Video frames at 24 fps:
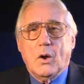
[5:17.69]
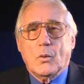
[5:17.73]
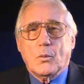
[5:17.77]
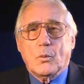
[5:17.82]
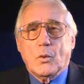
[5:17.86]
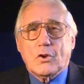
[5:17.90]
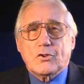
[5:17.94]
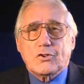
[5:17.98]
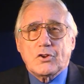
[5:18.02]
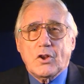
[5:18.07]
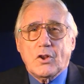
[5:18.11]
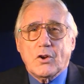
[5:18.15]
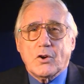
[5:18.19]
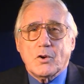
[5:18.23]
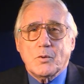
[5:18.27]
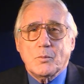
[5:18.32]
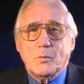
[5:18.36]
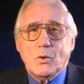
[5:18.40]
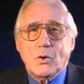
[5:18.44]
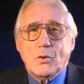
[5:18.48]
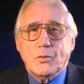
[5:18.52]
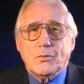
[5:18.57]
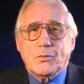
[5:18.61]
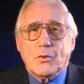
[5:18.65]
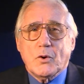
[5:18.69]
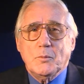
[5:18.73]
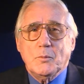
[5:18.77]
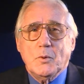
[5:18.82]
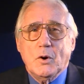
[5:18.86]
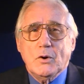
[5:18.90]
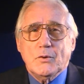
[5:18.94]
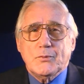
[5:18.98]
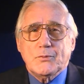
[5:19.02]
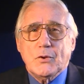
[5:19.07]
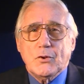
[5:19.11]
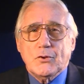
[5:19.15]
Was he removed from
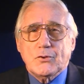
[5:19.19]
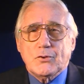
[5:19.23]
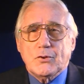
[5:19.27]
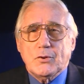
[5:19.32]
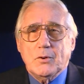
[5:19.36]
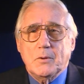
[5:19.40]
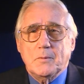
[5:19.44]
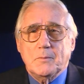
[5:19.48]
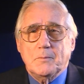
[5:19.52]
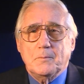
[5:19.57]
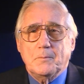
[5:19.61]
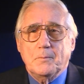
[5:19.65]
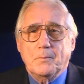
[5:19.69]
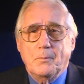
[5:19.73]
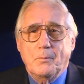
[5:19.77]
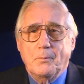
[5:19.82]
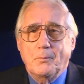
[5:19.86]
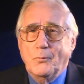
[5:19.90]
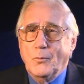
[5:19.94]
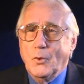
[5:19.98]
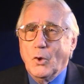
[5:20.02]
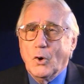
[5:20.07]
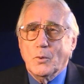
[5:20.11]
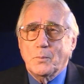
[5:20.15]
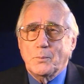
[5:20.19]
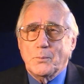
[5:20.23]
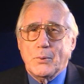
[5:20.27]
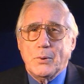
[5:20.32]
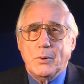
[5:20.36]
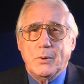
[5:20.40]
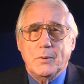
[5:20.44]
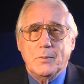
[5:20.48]
office? Nope.